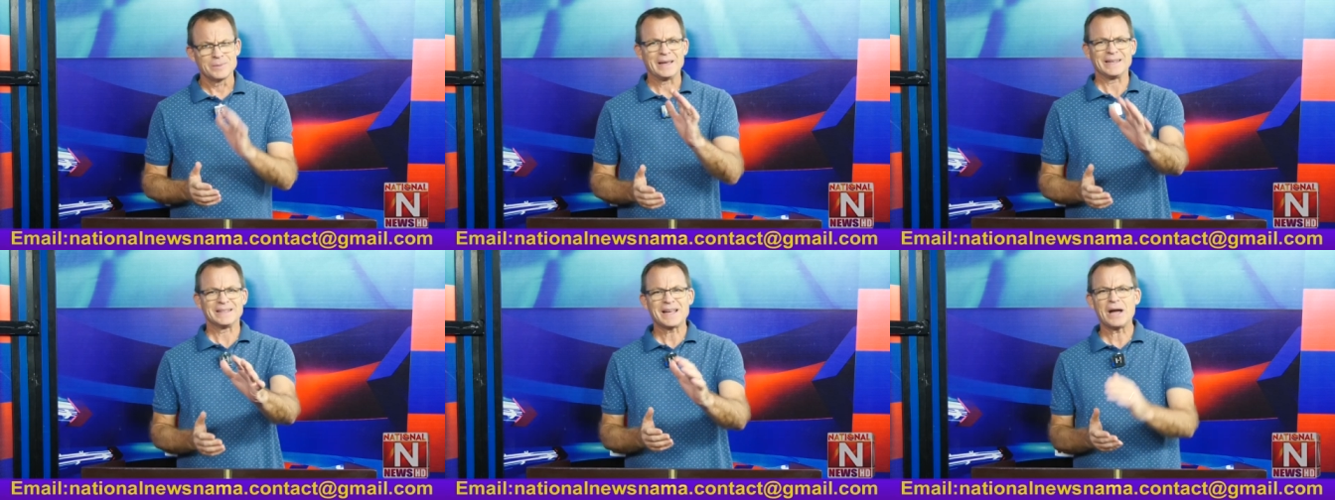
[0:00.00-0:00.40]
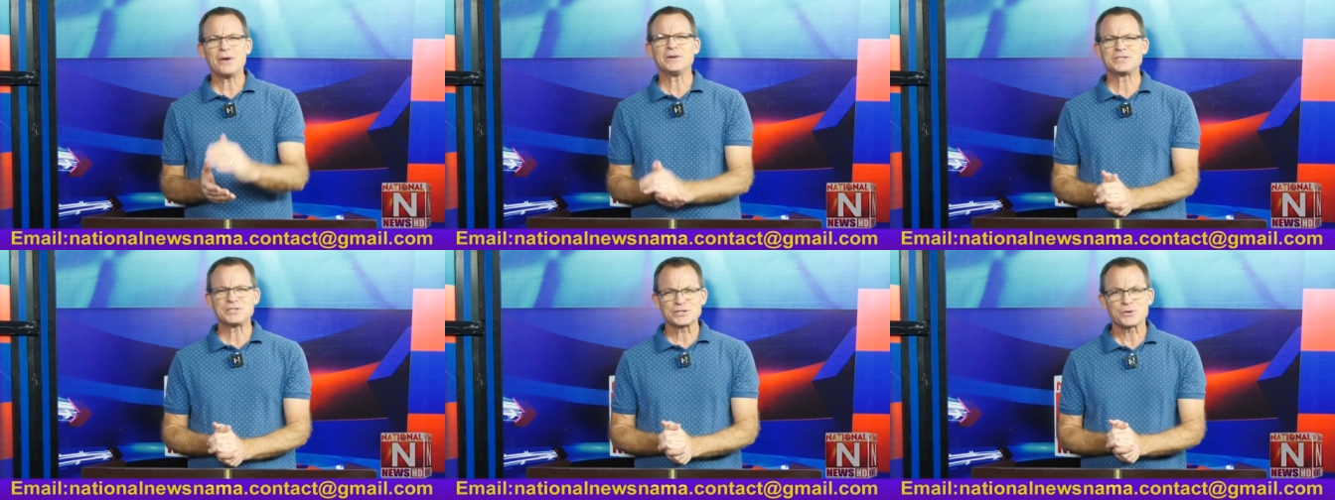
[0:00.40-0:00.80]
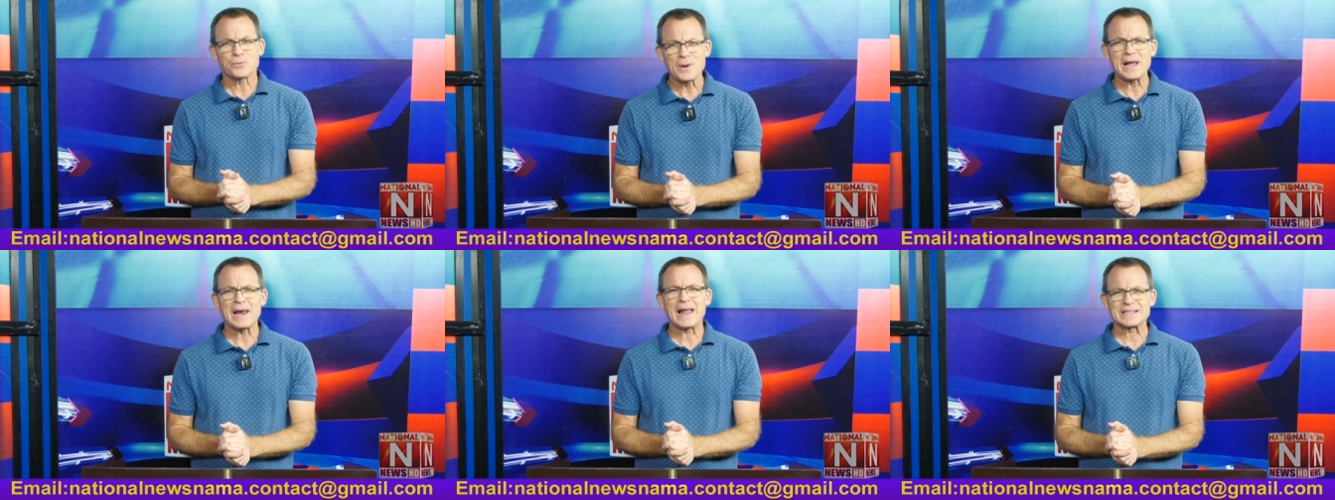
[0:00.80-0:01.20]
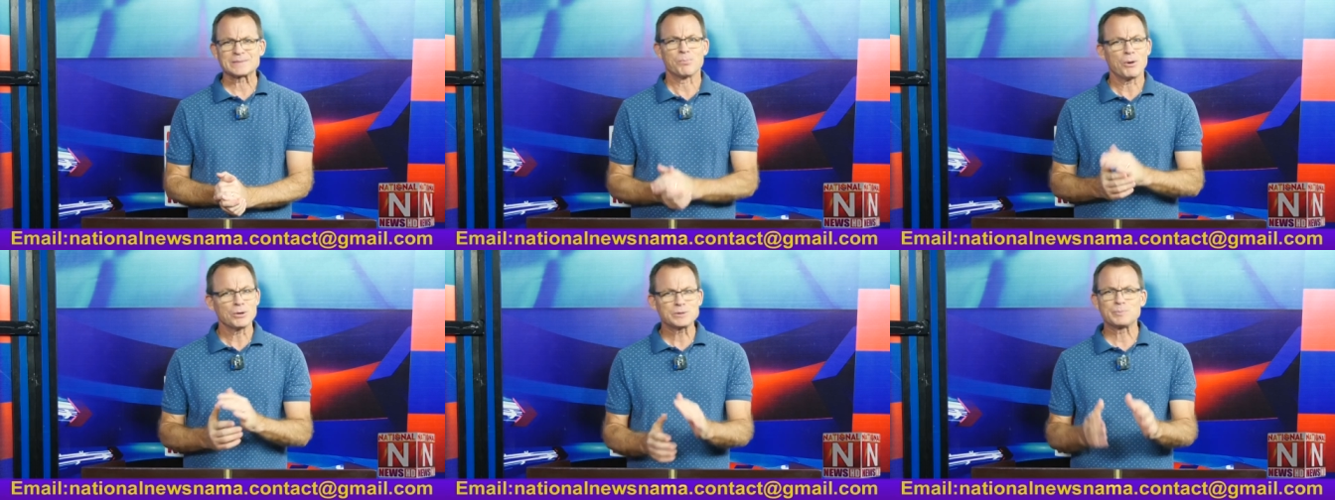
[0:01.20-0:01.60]
Encouragers realize
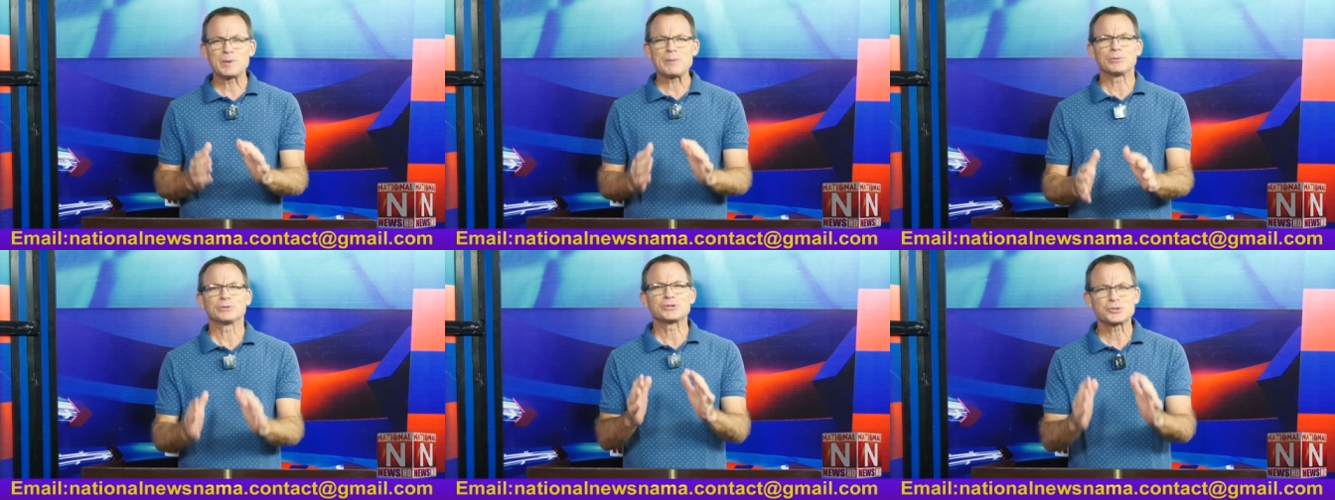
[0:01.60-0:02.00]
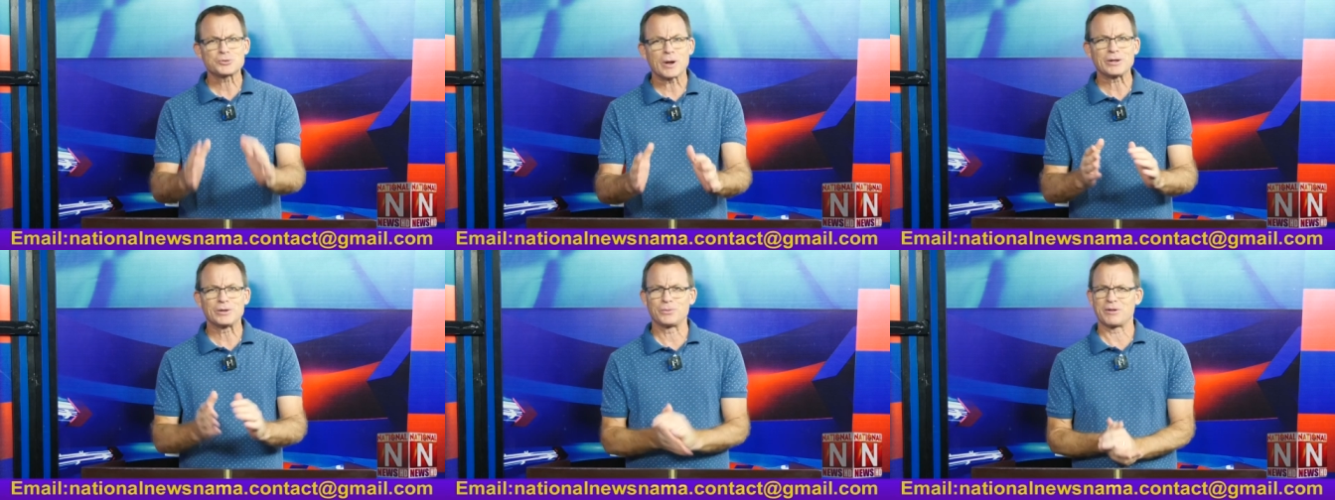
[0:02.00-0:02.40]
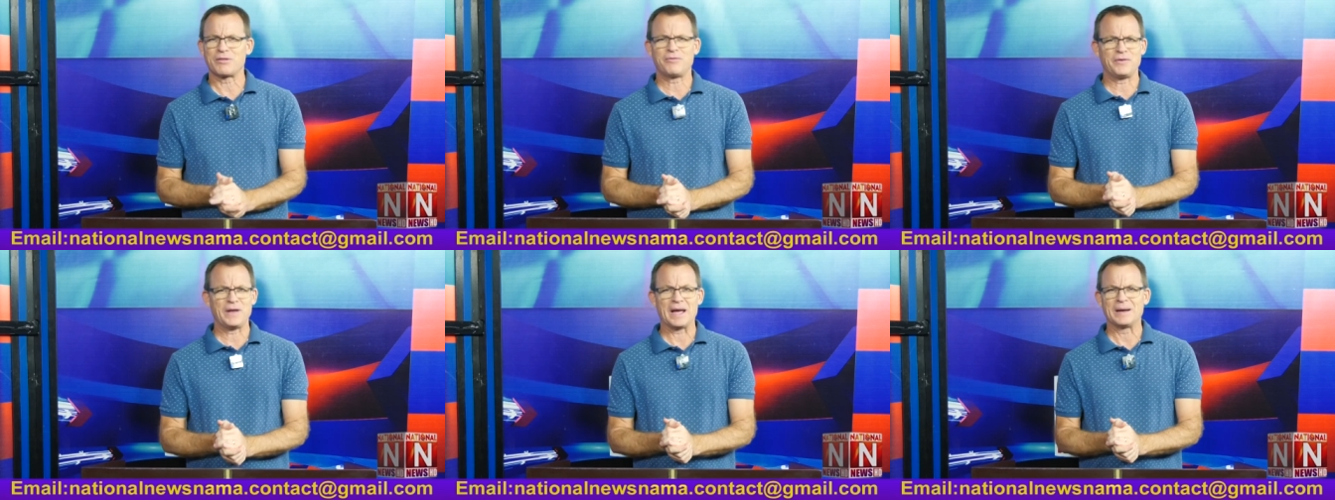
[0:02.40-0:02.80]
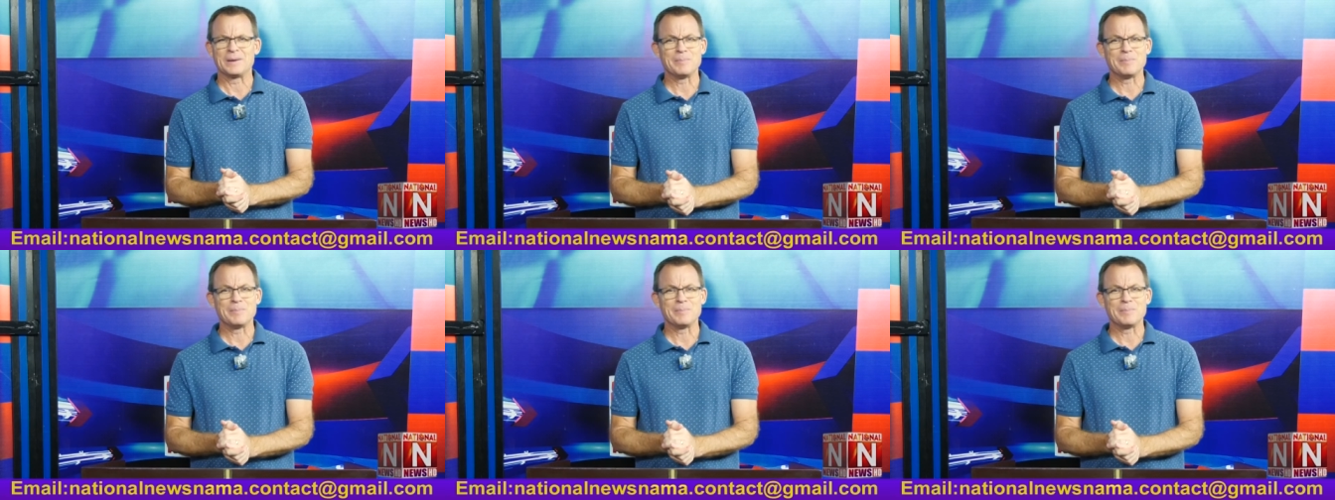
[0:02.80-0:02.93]
most people struggle with fear.